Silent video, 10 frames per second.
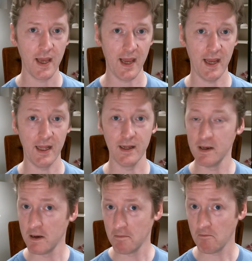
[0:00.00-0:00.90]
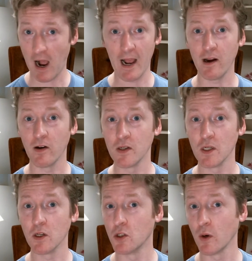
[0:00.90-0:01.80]
And iron is
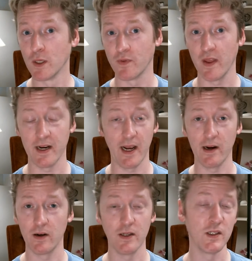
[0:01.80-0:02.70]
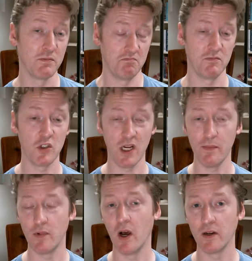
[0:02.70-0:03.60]
a good choice for that. Iron is
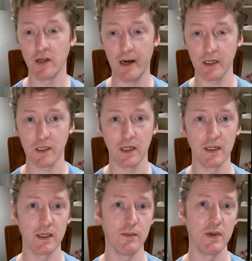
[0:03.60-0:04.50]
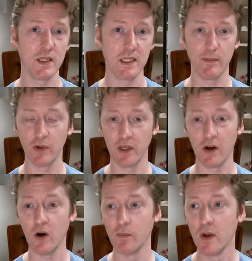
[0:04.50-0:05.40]
cheap, non toxic, and can be assembled at
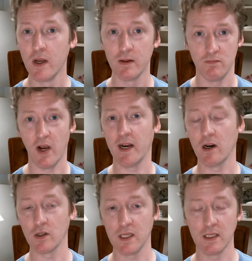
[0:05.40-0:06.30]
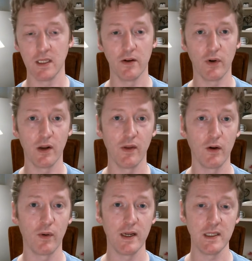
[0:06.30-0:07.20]
home, not air sensitive or anything
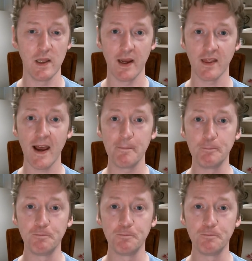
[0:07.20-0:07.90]
crazy like that.